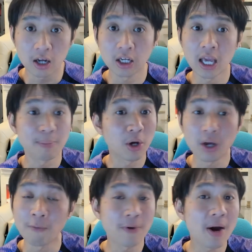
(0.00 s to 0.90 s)
kept going
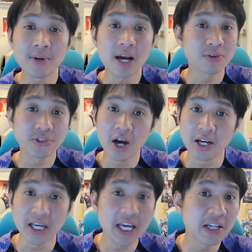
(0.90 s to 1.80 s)
around the
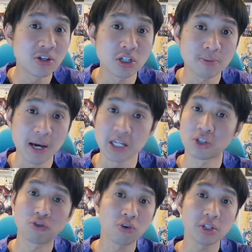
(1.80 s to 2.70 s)
outside into space,
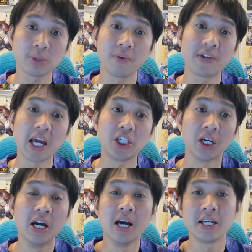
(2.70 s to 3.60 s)
crossing with danger.
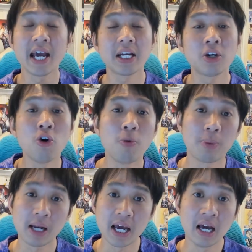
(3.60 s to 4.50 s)
Technical
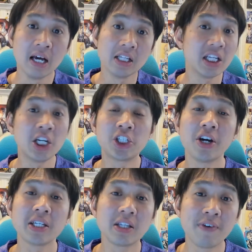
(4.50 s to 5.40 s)
player, didn't
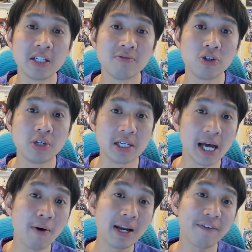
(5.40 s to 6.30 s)
shirk his defensive duties.
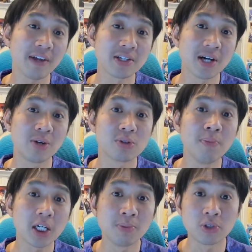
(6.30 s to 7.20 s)
Our left-hand side was
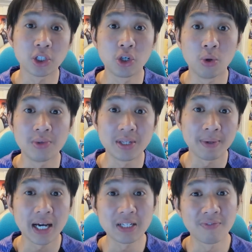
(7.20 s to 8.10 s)
much more secure with
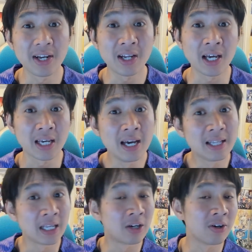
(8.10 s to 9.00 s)
Tsimikas and Van Dijk
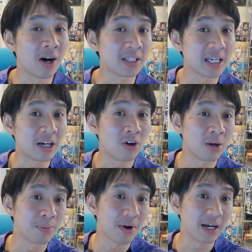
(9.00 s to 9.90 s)
than Konate and Conor
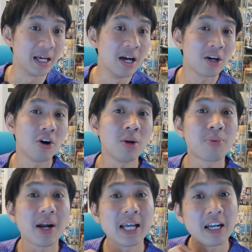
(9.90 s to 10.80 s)
Bradley. Conor
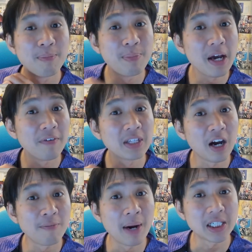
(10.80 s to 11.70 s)
Bradley had a bit of a
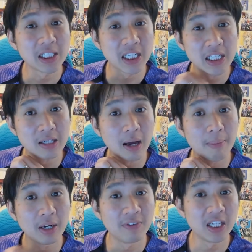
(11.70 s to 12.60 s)
tough match against
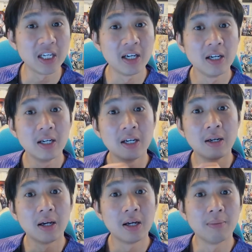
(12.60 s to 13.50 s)
Mavididi,
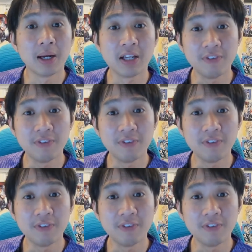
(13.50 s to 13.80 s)
right?